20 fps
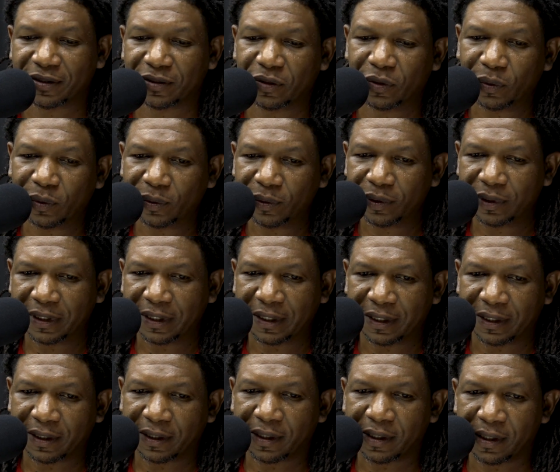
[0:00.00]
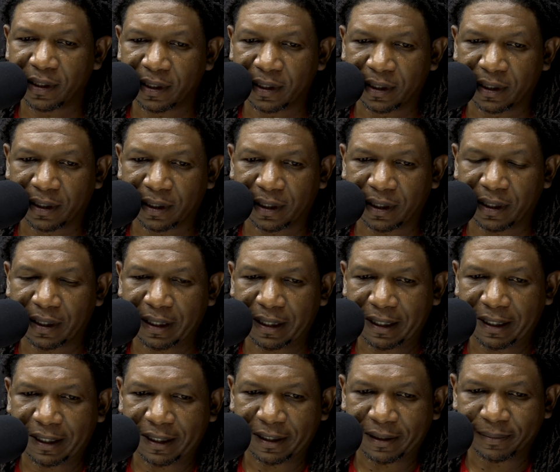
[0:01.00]
Two,
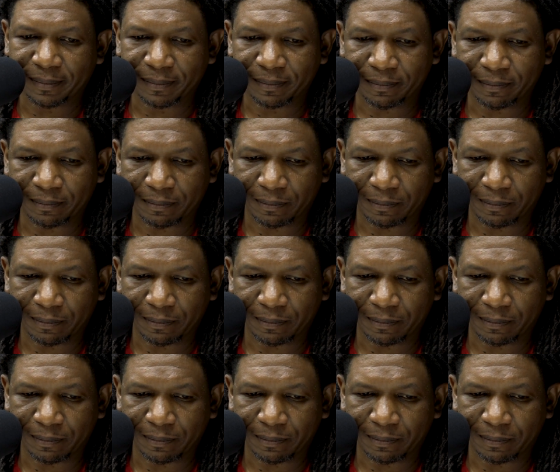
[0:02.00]
coming